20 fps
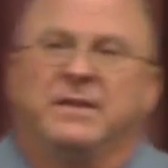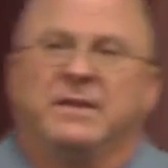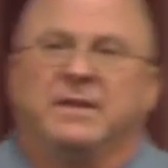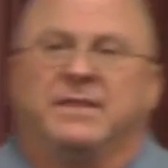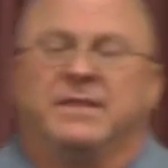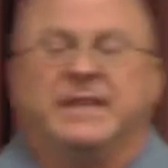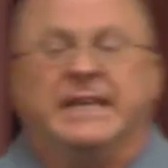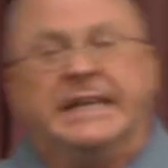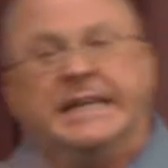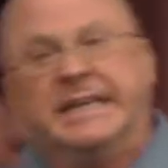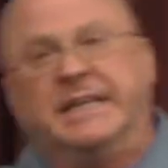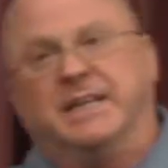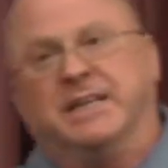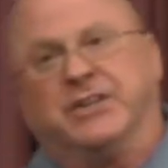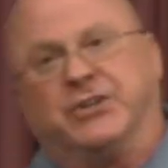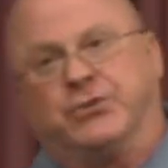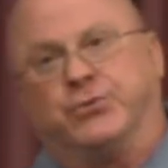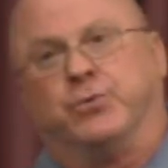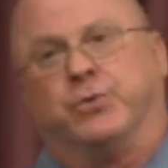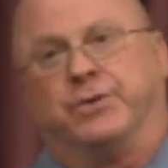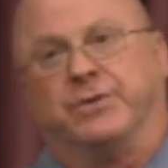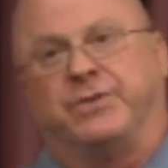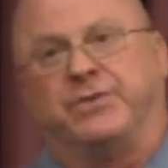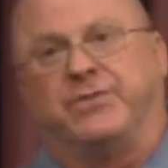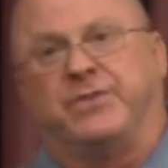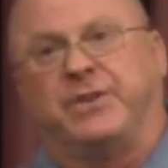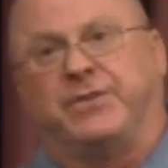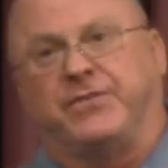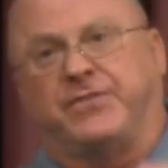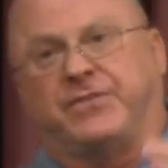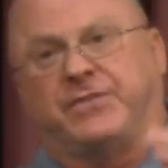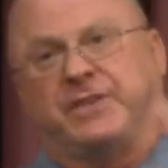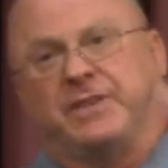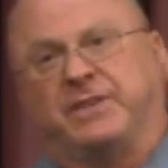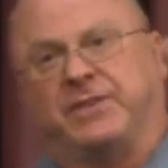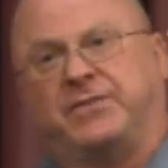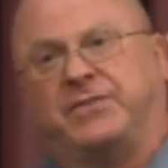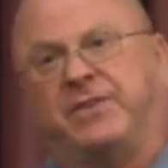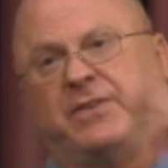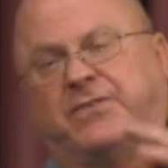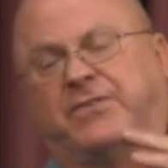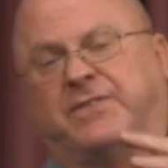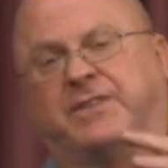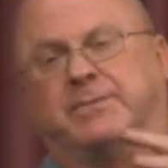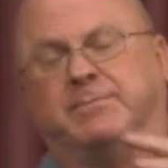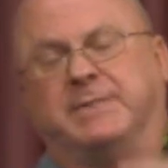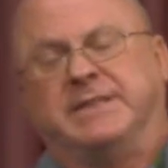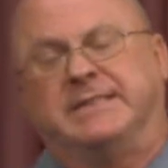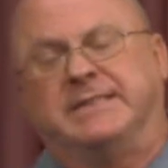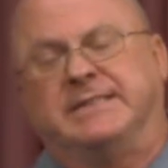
the English word system.